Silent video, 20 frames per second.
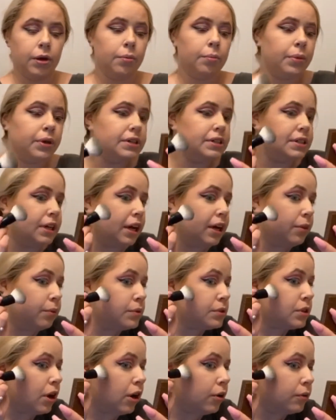But death
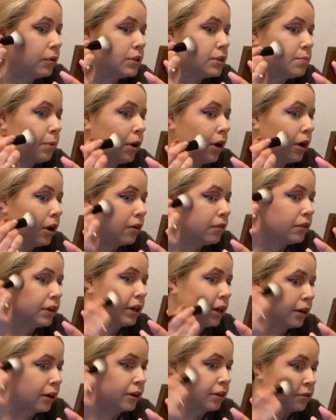was always part of the
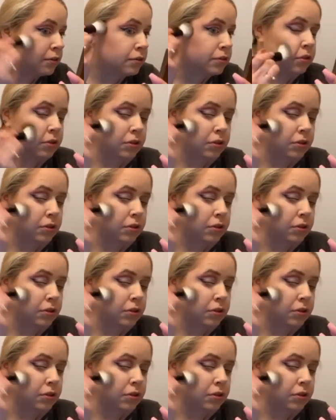narrative.